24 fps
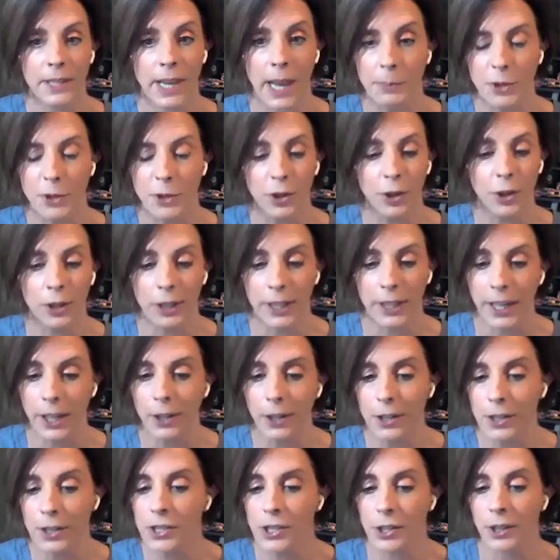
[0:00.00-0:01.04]
Skeptical
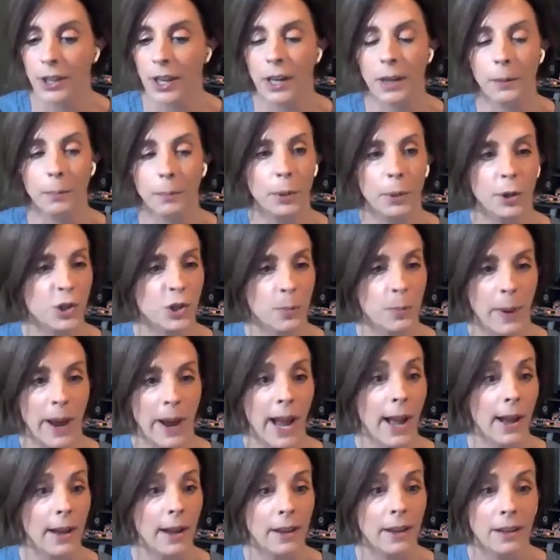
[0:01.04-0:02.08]
leaders are going to push
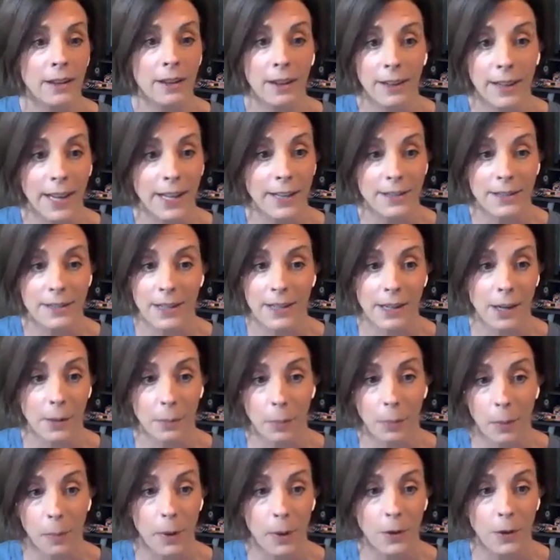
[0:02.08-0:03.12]
back against
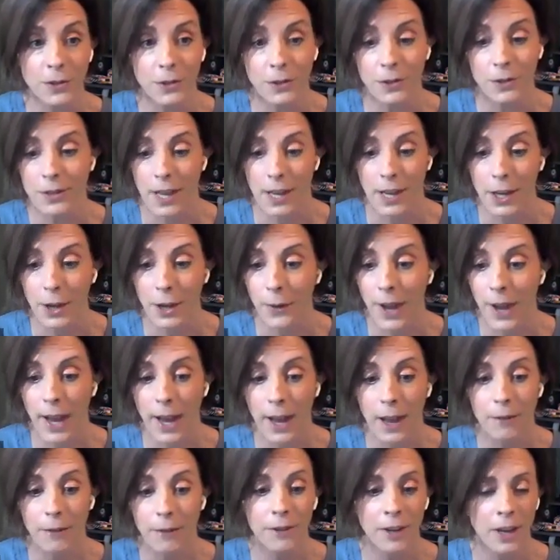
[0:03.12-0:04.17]
any proposals that you
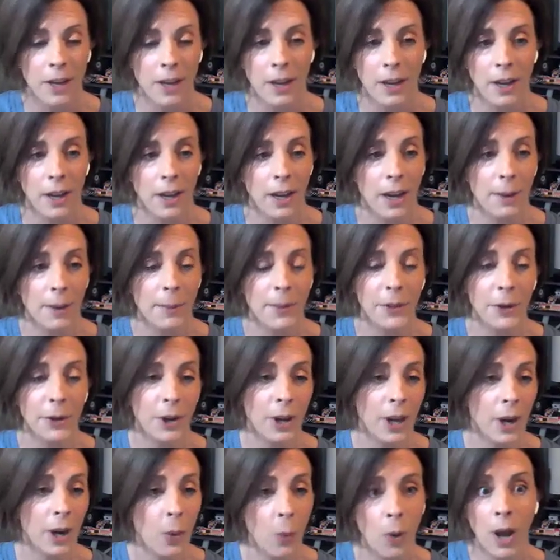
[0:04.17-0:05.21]
have, and
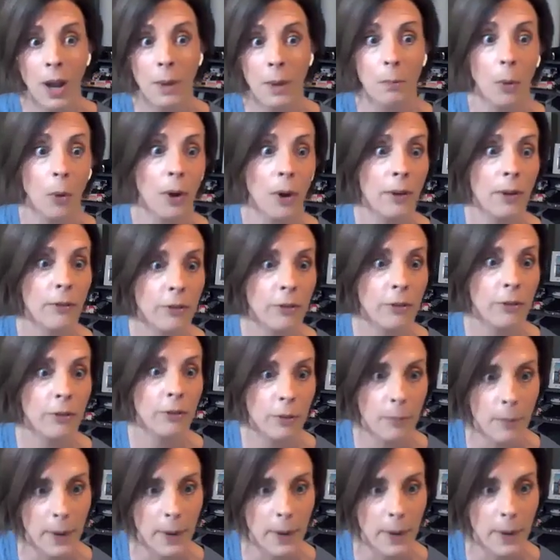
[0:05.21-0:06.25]
they're going to want more
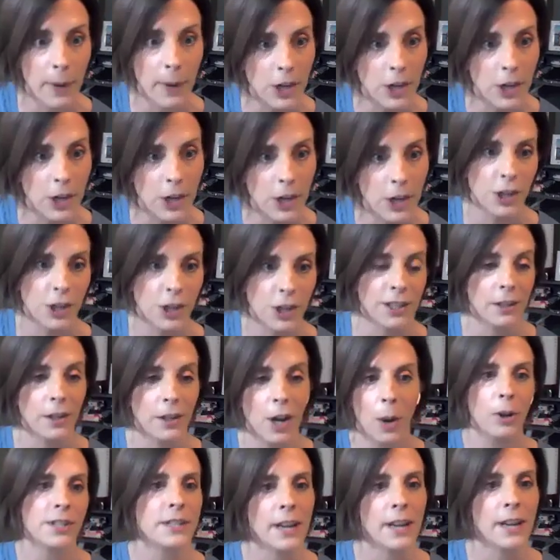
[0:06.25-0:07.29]
information and
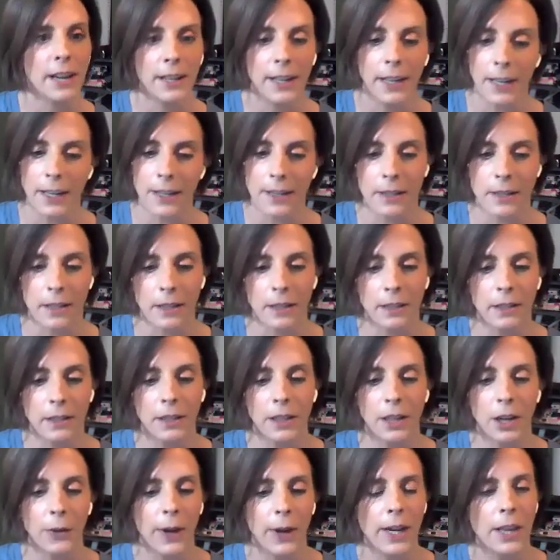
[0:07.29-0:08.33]
more
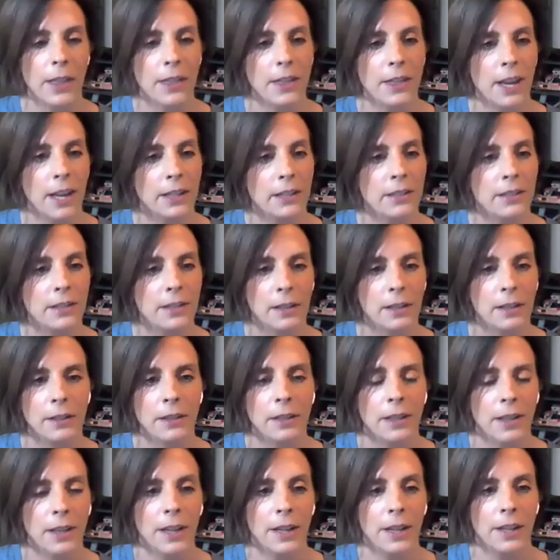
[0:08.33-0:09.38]
studies and, you know, anything
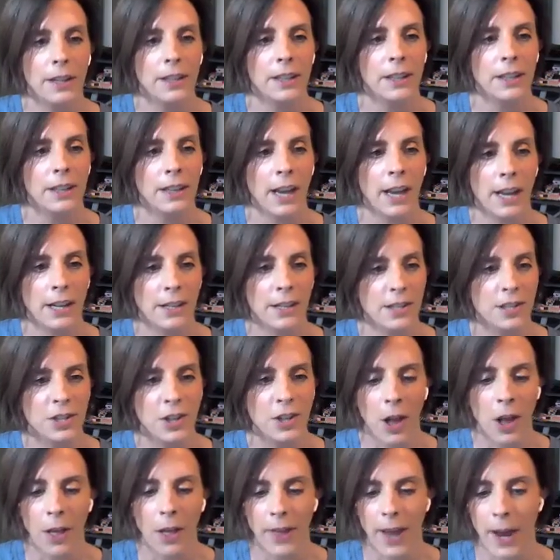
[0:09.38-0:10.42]
to kind
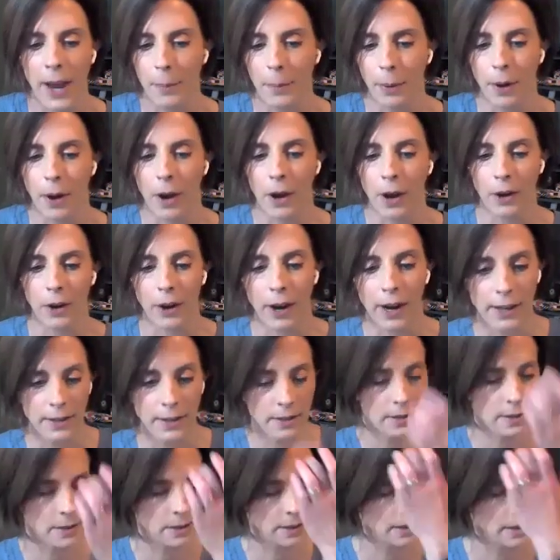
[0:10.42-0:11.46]
of stall that
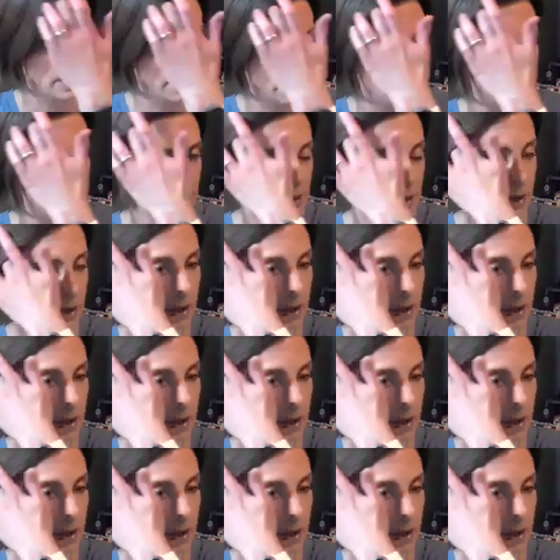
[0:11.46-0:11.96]
progress.